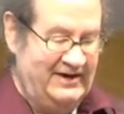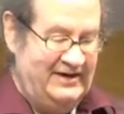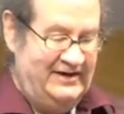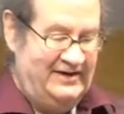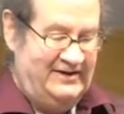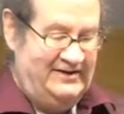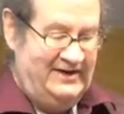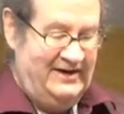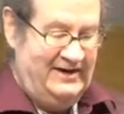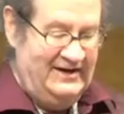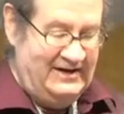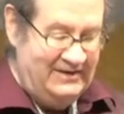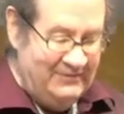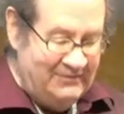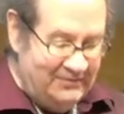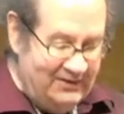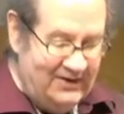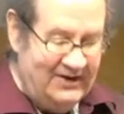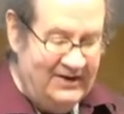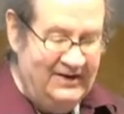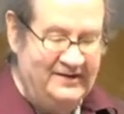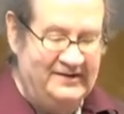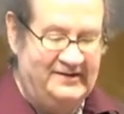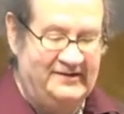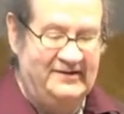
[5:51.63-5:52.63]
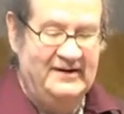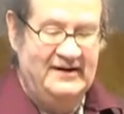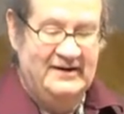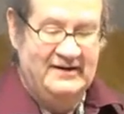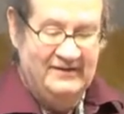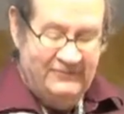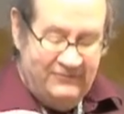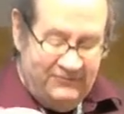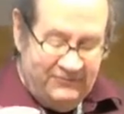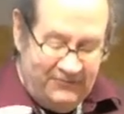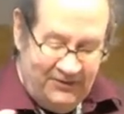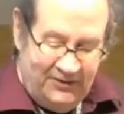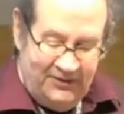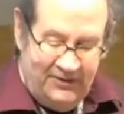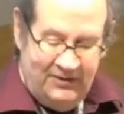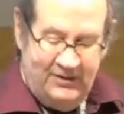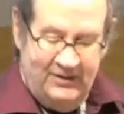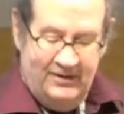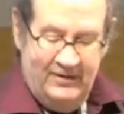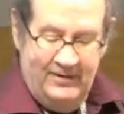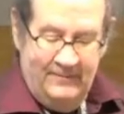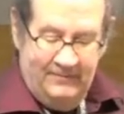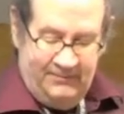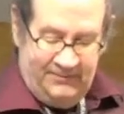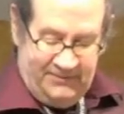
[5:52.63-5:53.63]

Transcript: So there was for,